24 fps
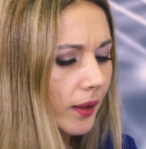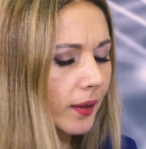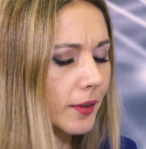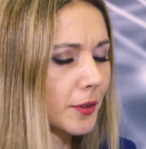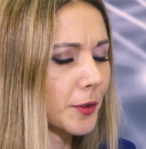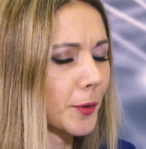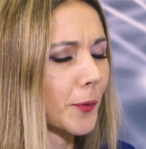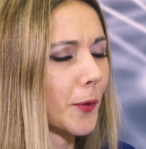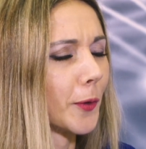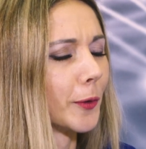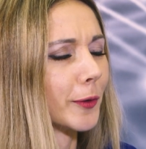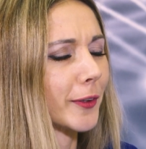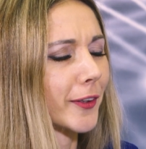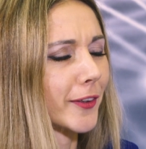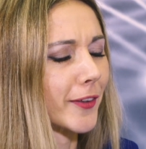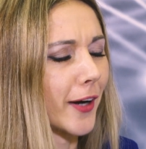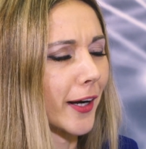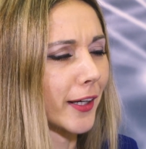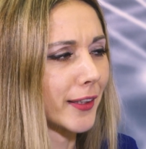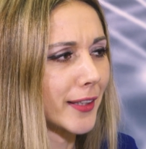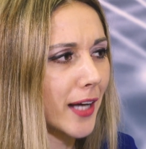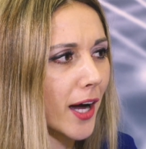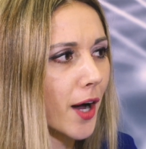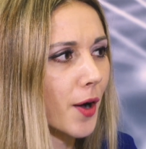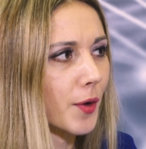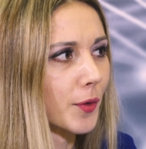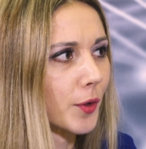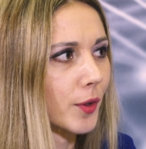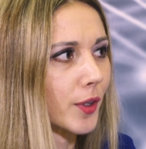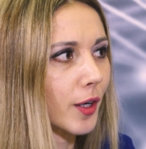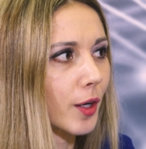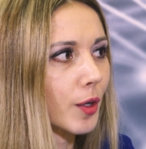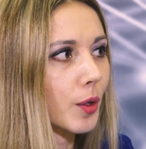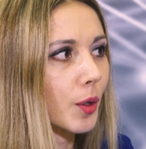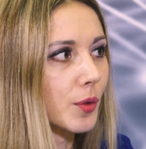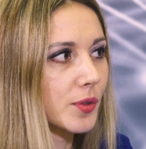so-called crackdown on
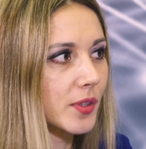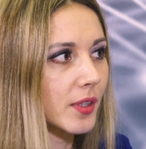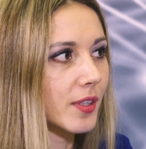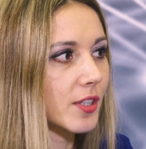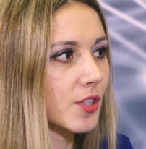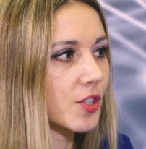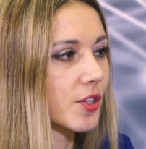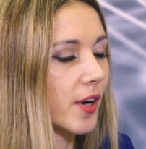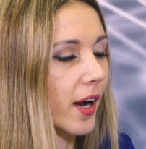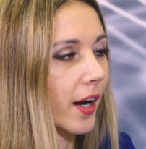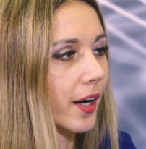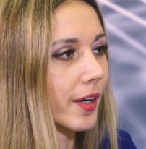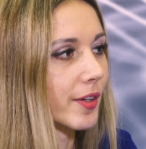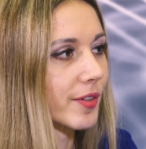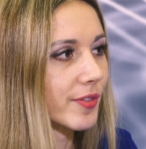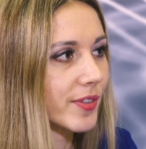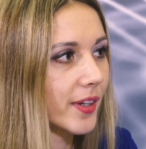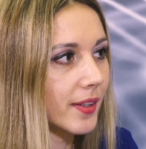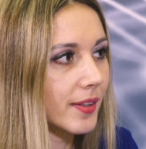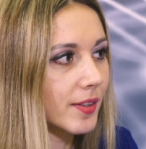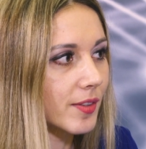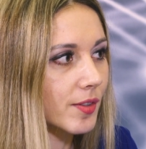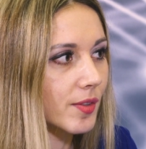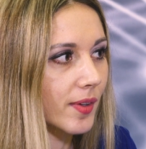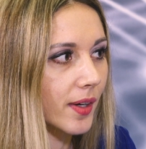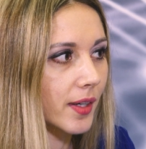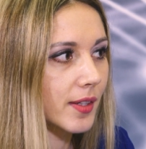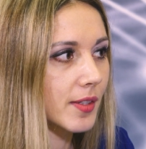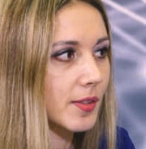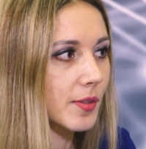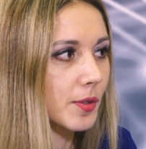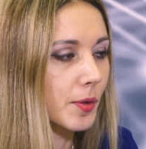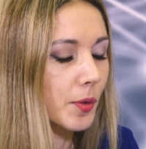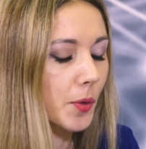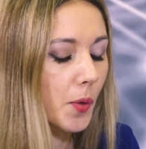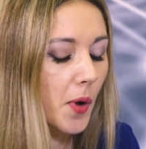the closet tracker funds, right?
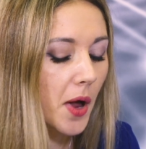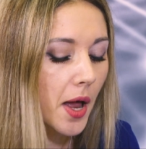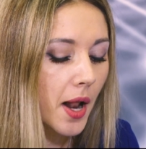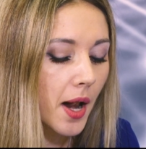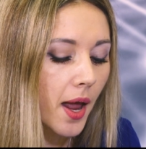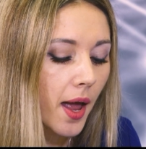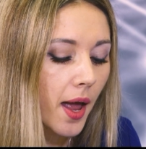So,